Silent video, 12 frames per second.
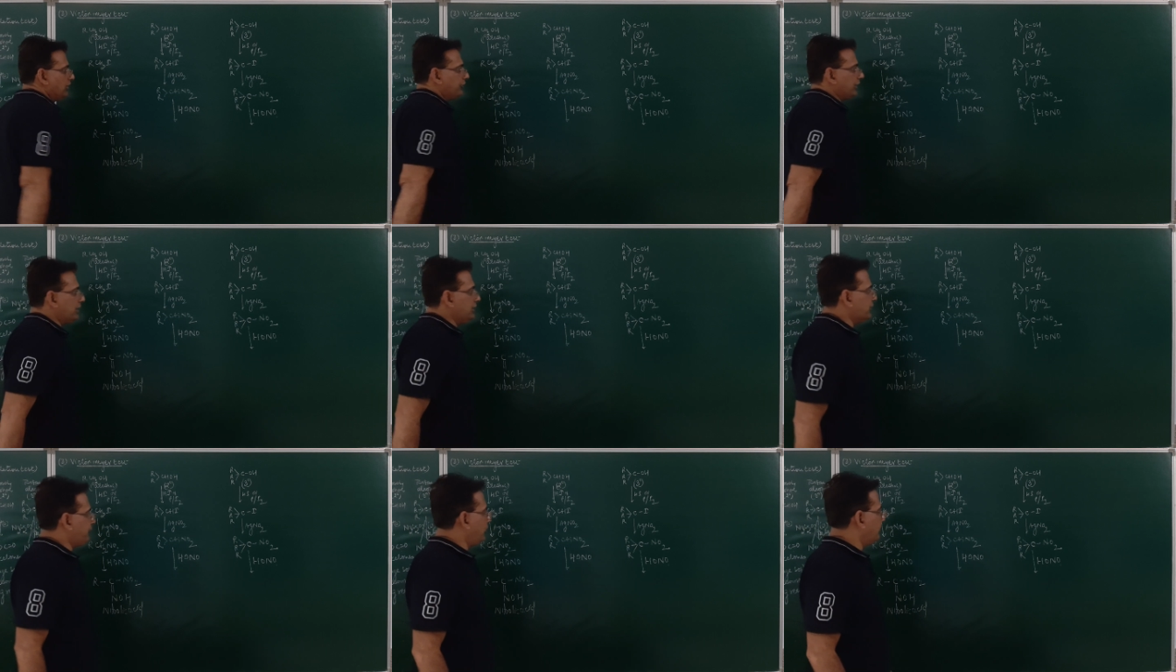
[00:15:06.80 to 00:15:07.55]
result in
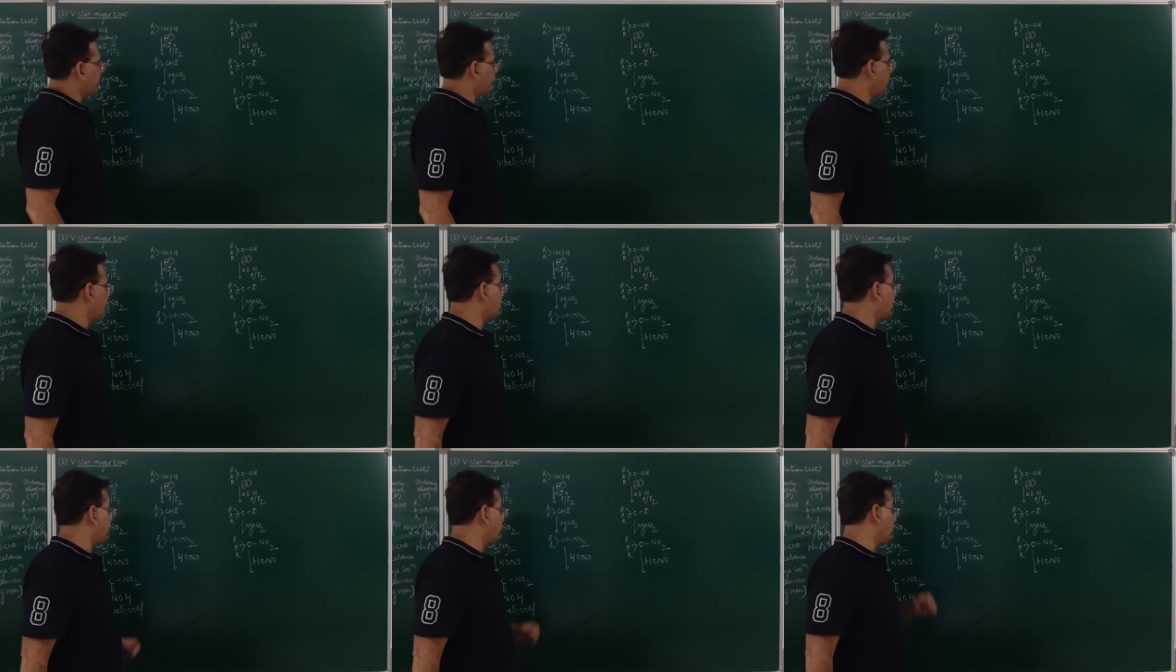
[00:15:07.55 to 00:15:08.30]
the formation of
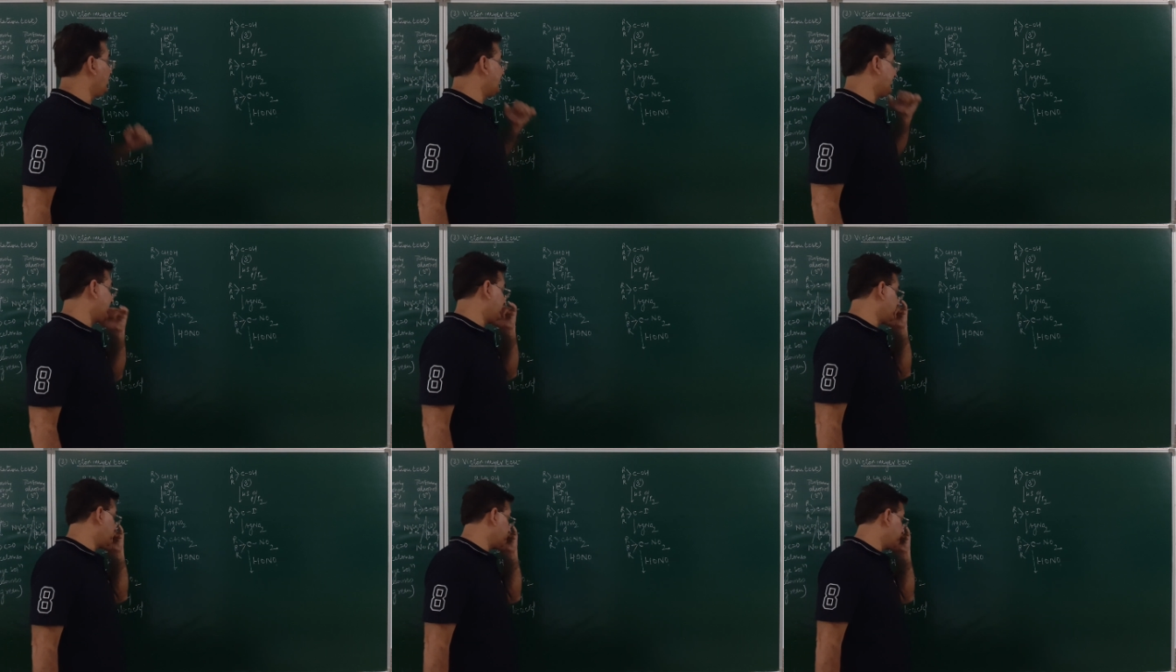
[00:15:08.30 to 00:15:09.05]
nitrolic acid.
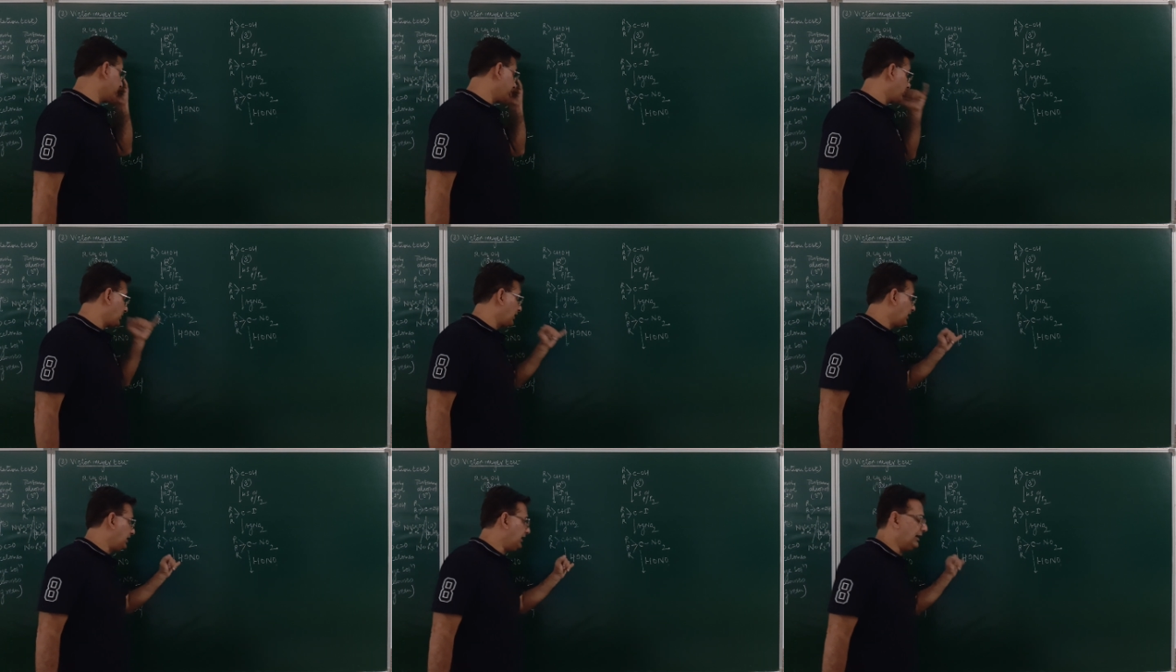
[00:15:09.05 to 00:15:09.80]

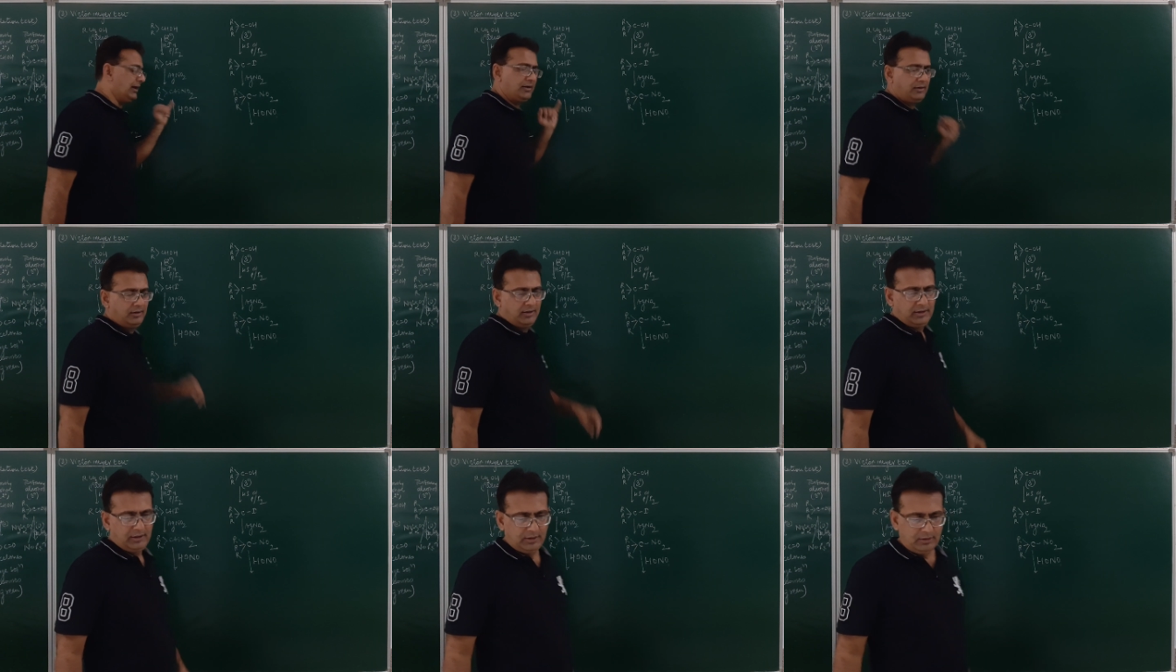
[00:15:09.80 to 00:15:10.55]
Here
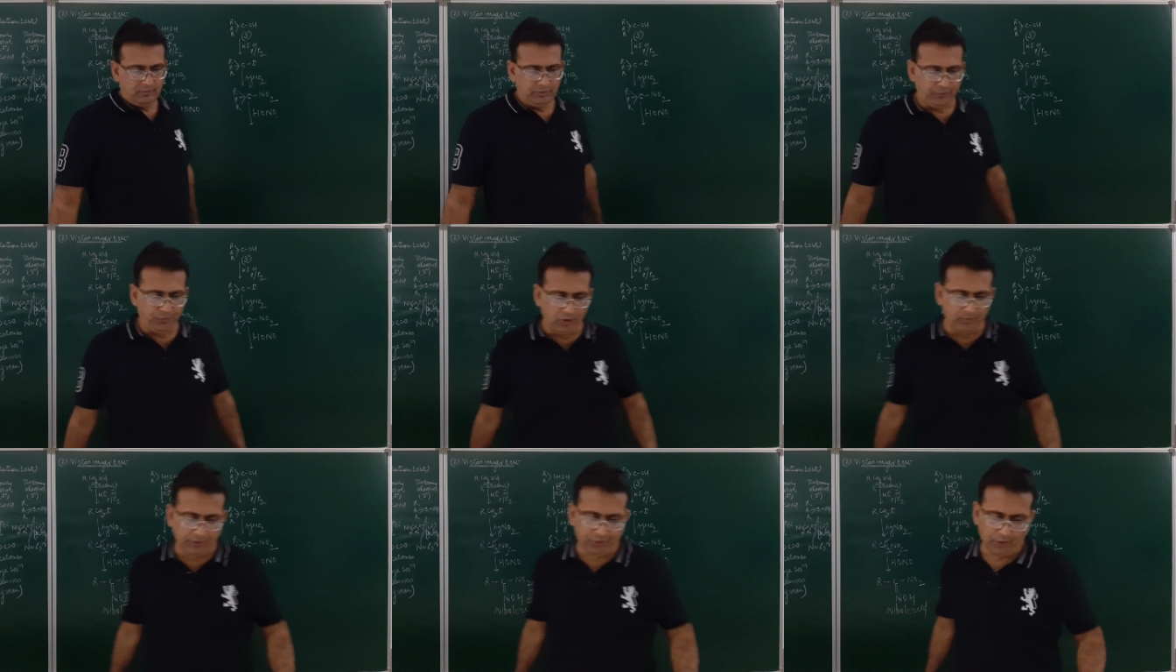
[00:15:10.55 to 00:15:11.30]
the
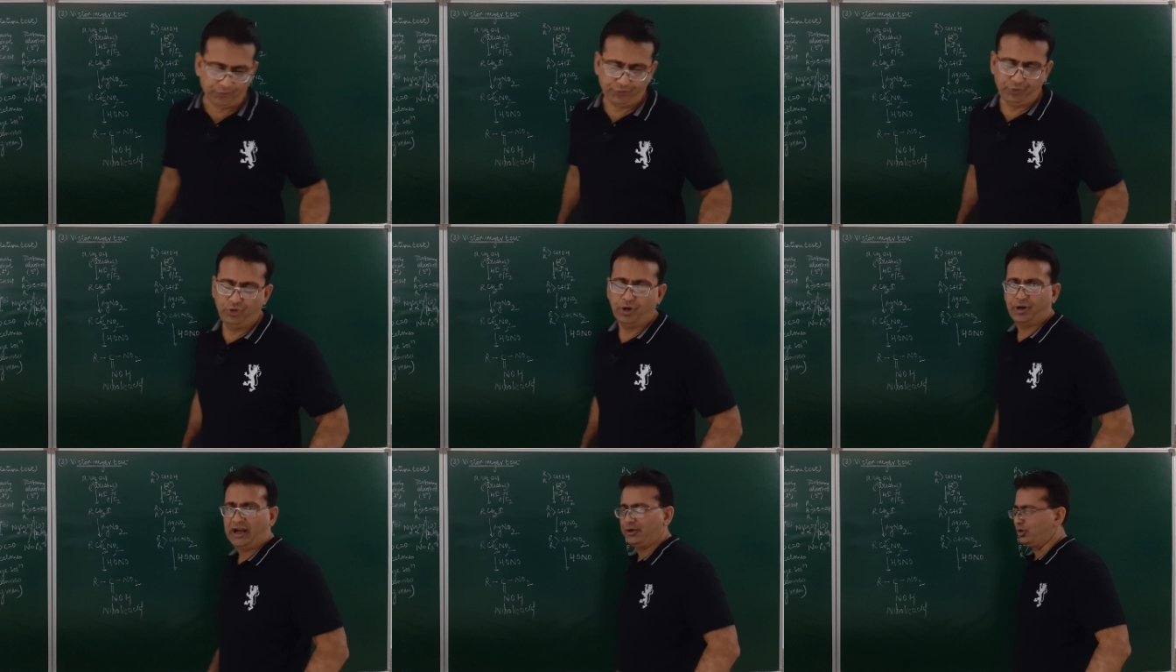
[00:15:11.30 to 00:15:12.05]
formation of
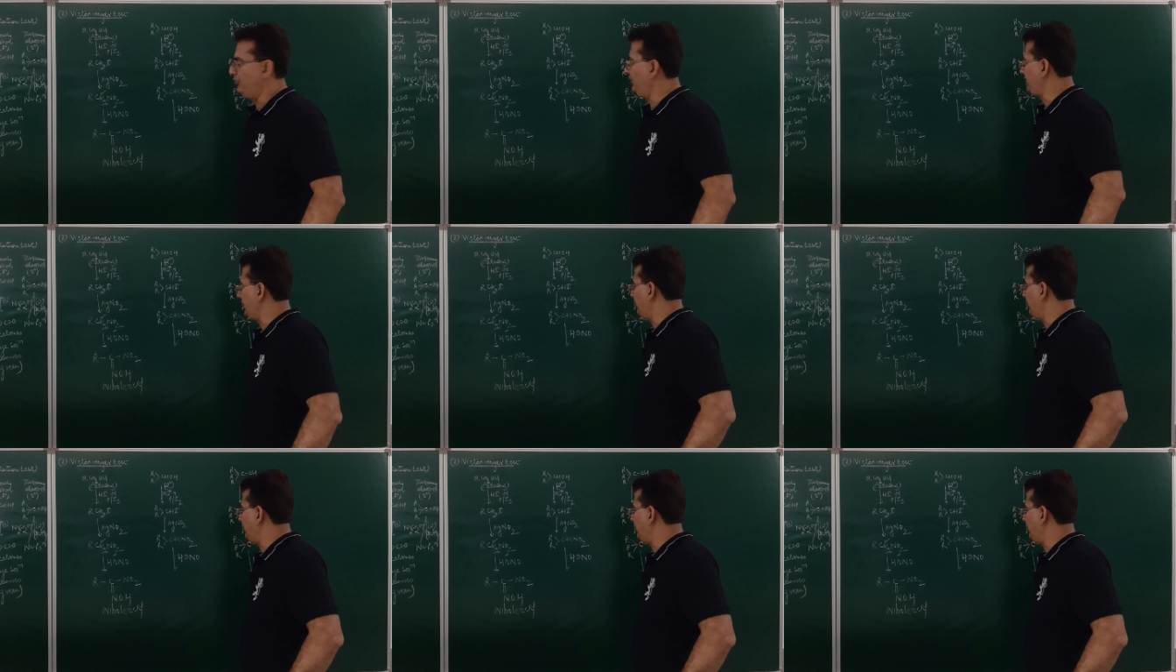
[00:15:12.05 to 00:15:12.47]
pseudonitrol will take